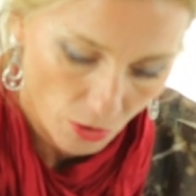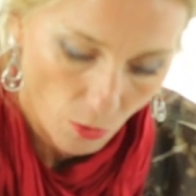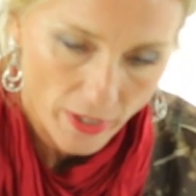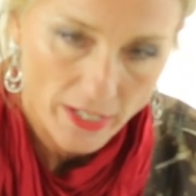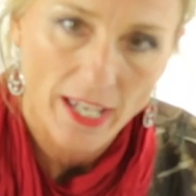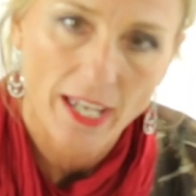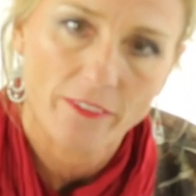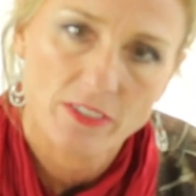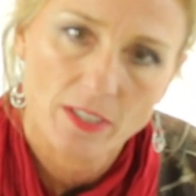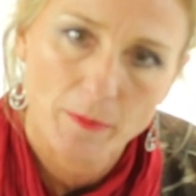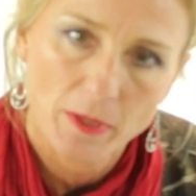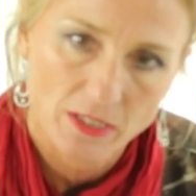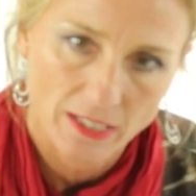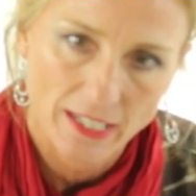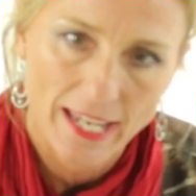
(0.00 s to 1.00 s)
going to have
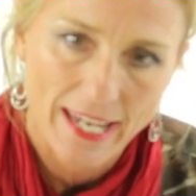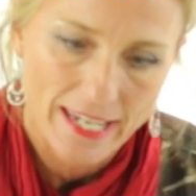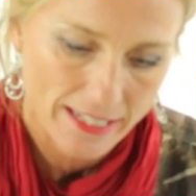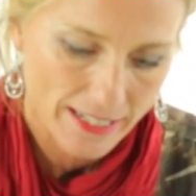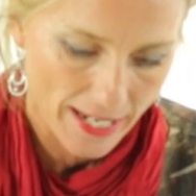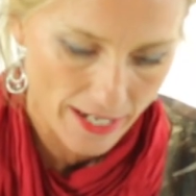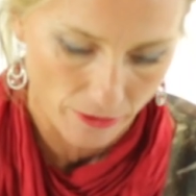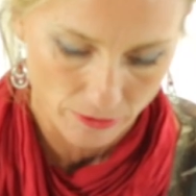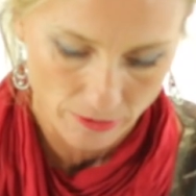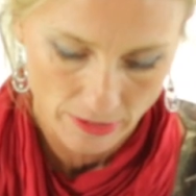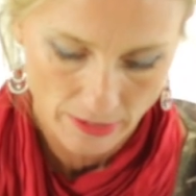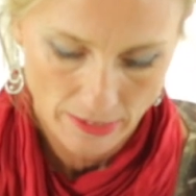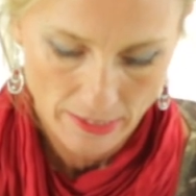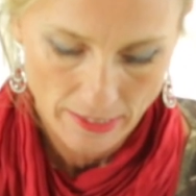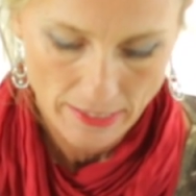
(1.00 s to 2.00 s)
some that's going to hang
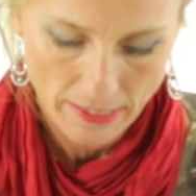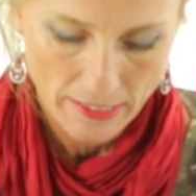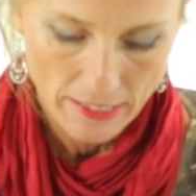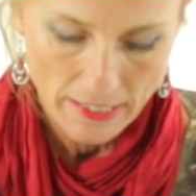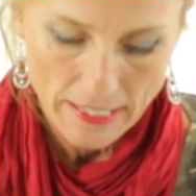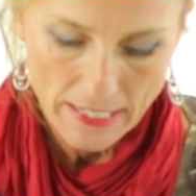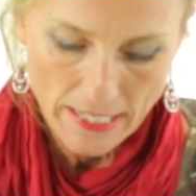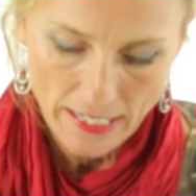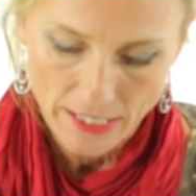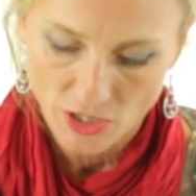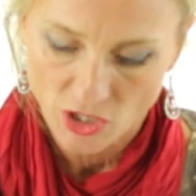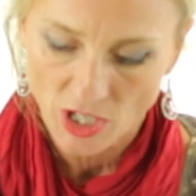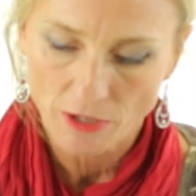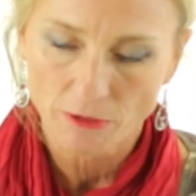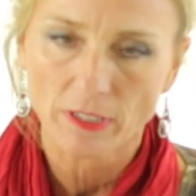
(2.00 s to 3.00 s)
down,
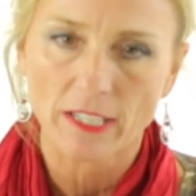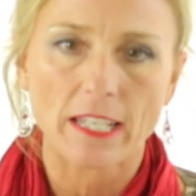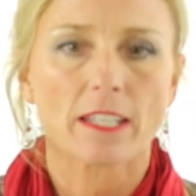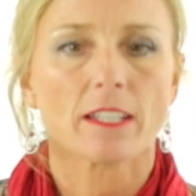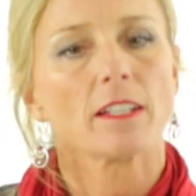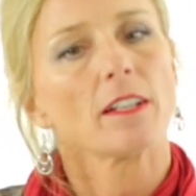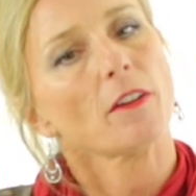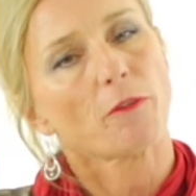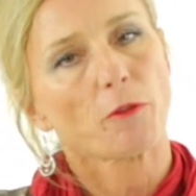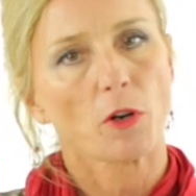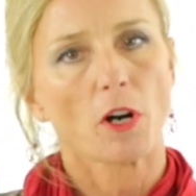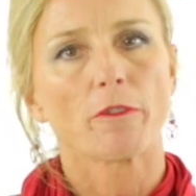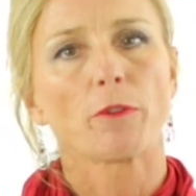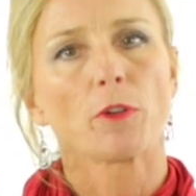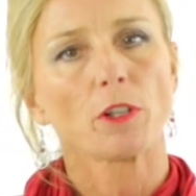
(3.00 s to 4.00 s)
is generally
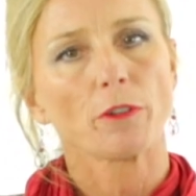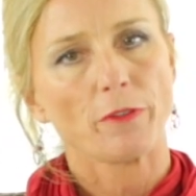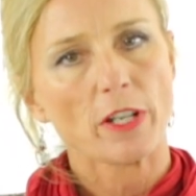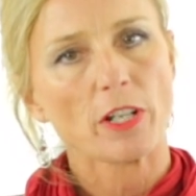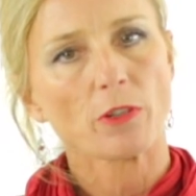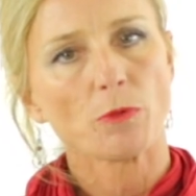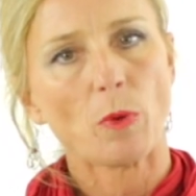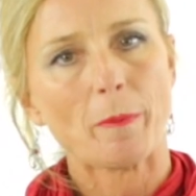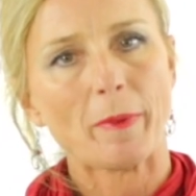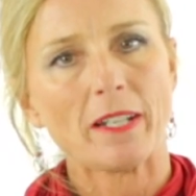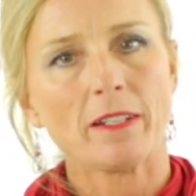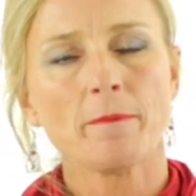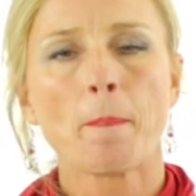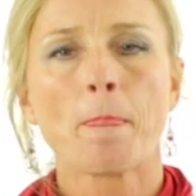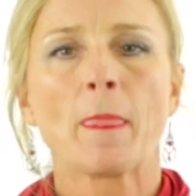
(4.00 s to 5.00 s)
for our fuller figured
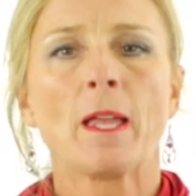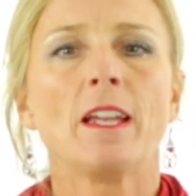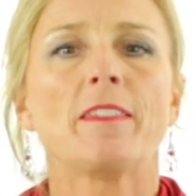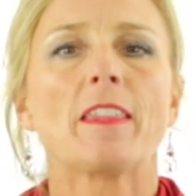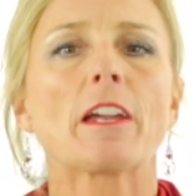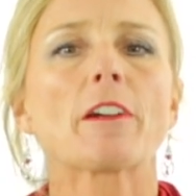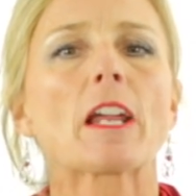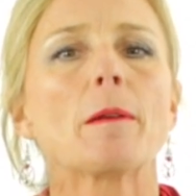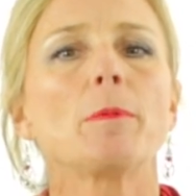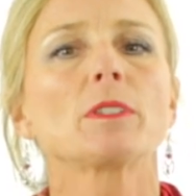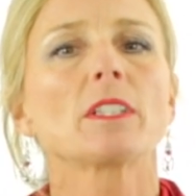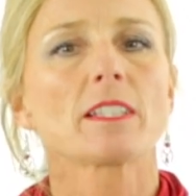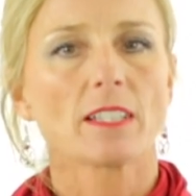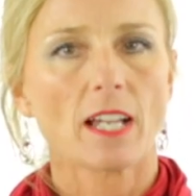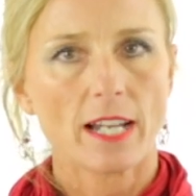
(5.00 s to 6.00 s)
women, they are
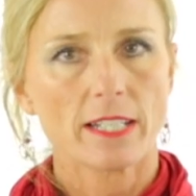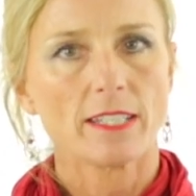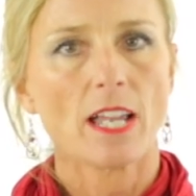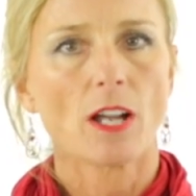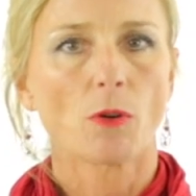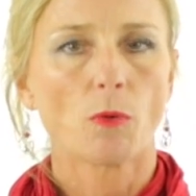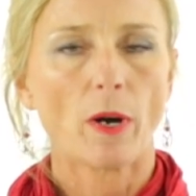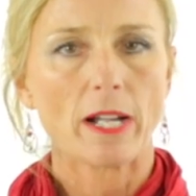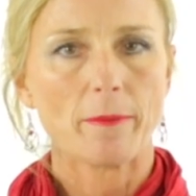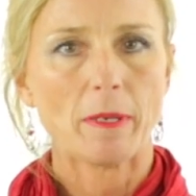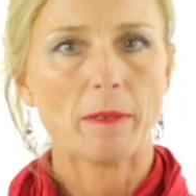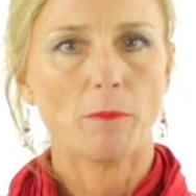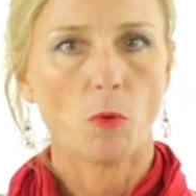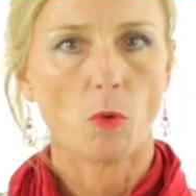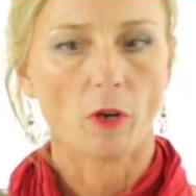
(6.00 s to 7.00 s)
able to size down quite a
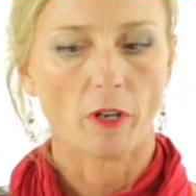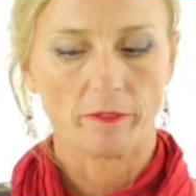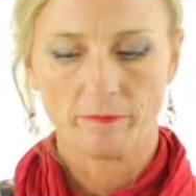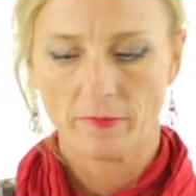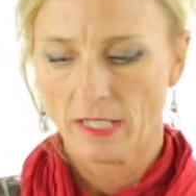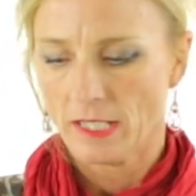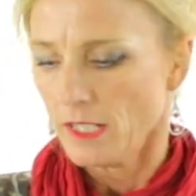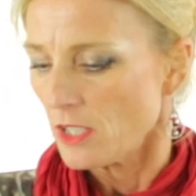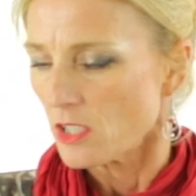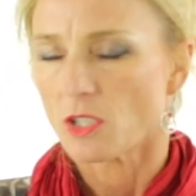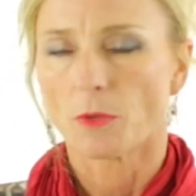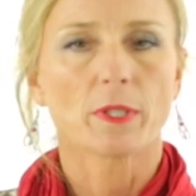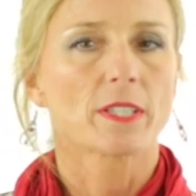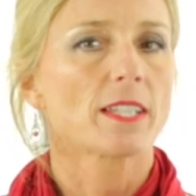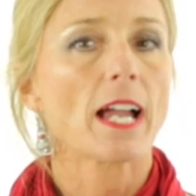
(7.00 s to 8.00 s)
bit more.
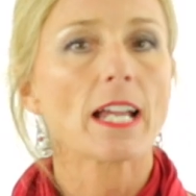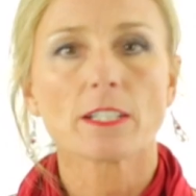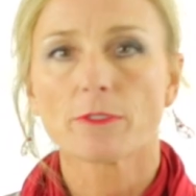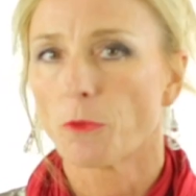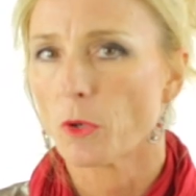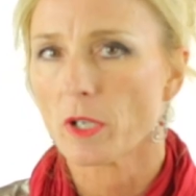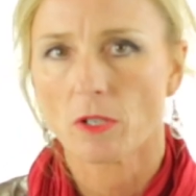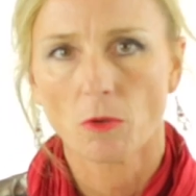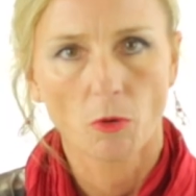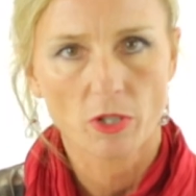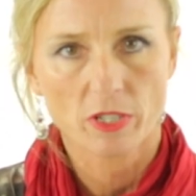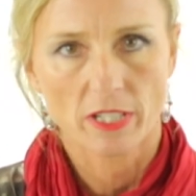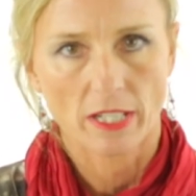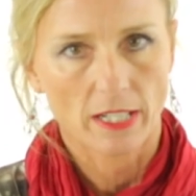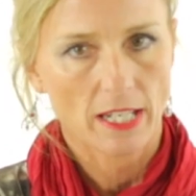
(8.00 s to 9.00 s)
So a size 40
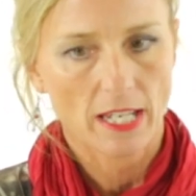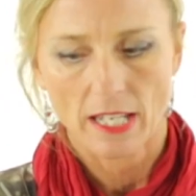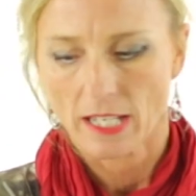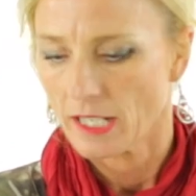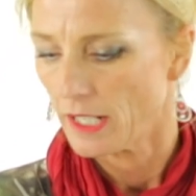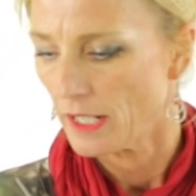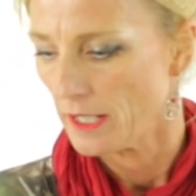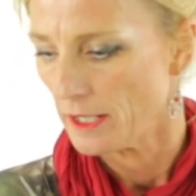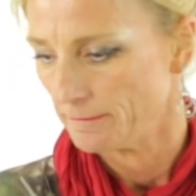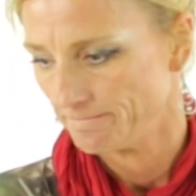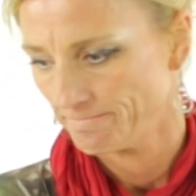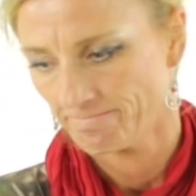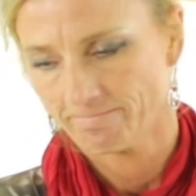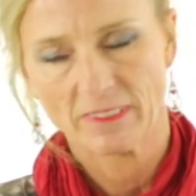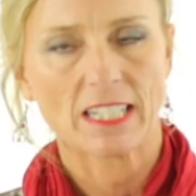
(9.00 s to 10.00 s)
corset can
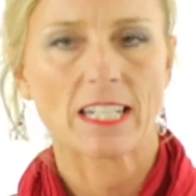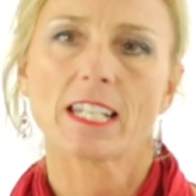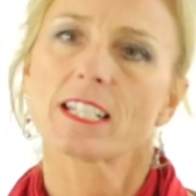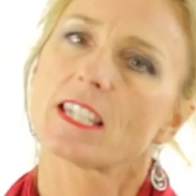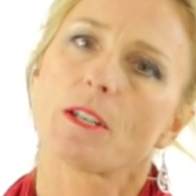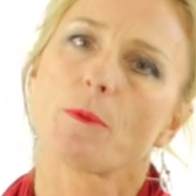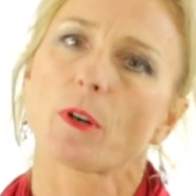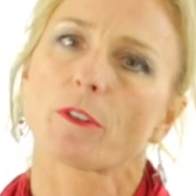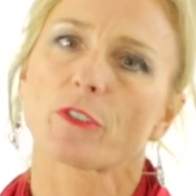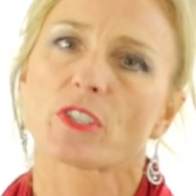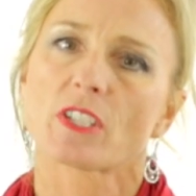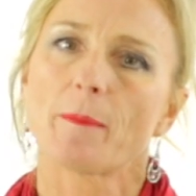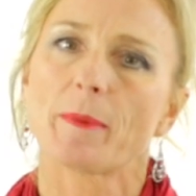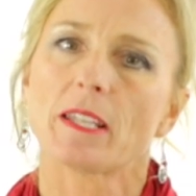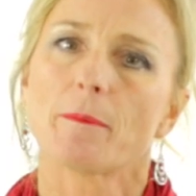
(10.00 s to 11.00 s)
easily work for
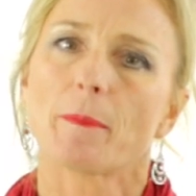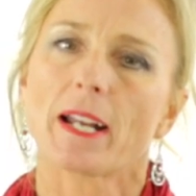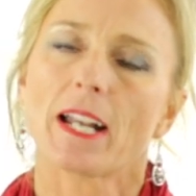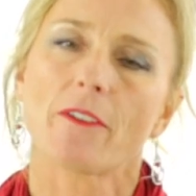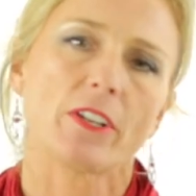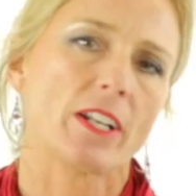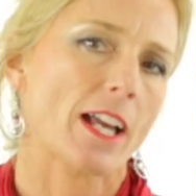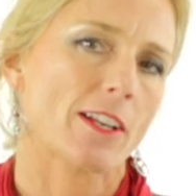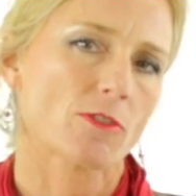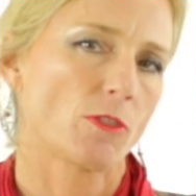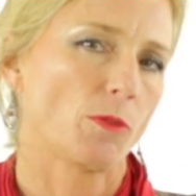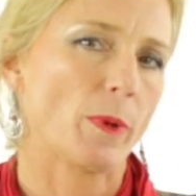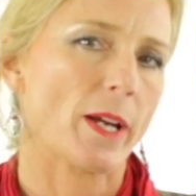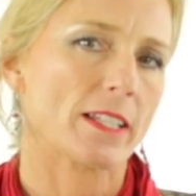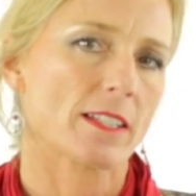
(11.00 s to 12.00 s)
somebody that might have a natural